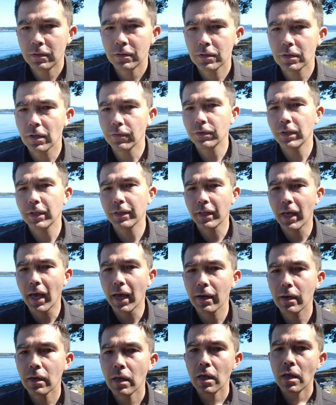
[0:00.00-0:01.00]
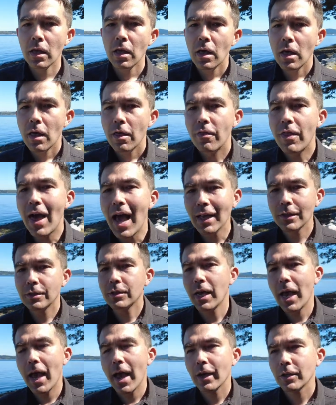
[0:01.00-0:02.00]
Stuff like that.
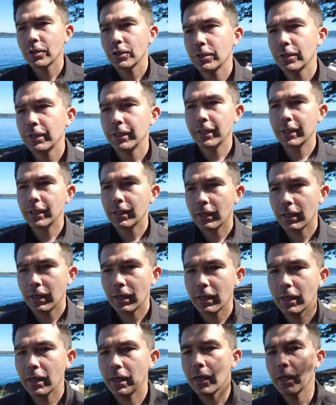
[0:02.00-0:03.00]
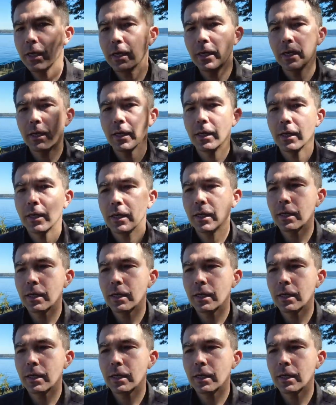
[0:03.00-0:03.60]
That's actually a, uh,